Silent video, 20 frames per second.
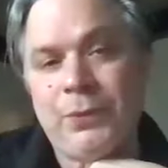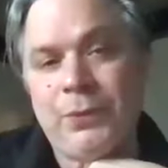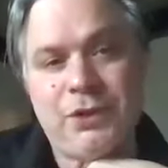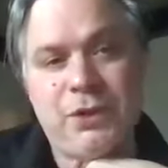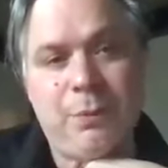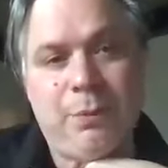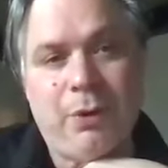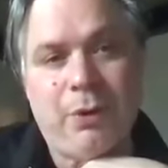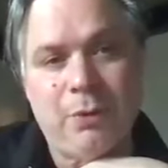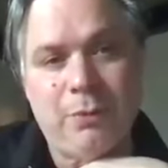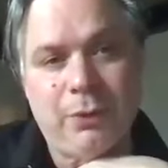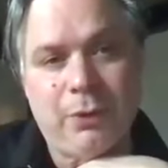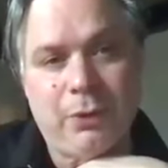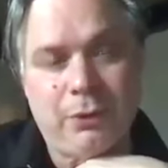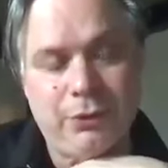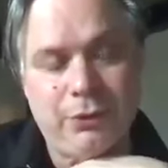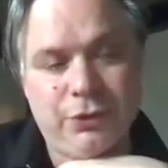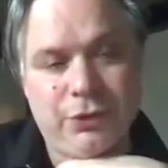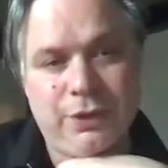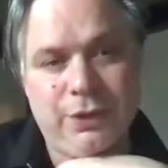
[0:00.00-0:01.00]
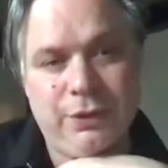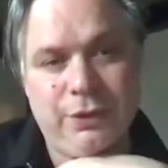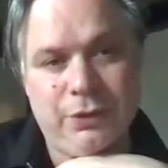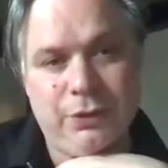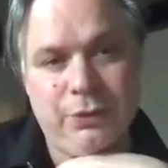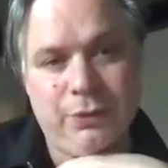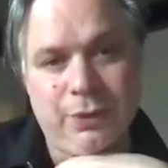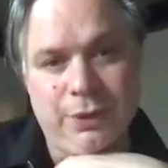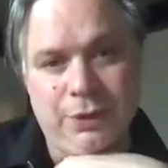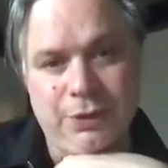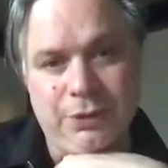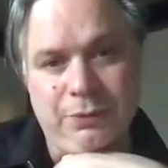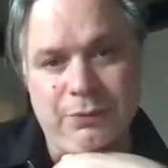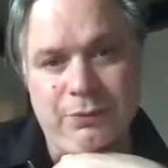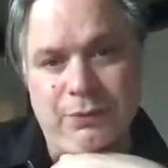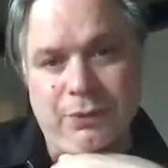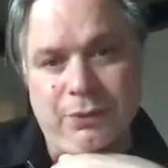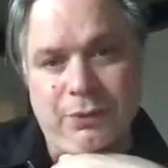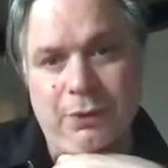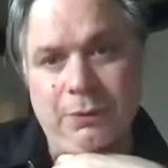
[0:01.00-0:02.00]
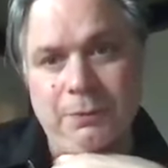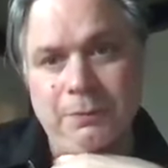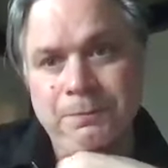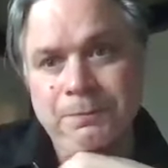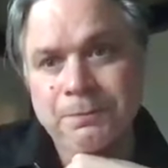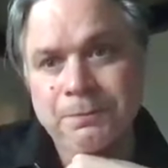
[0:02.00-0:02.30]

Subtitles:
supporting McCluskey in 2004.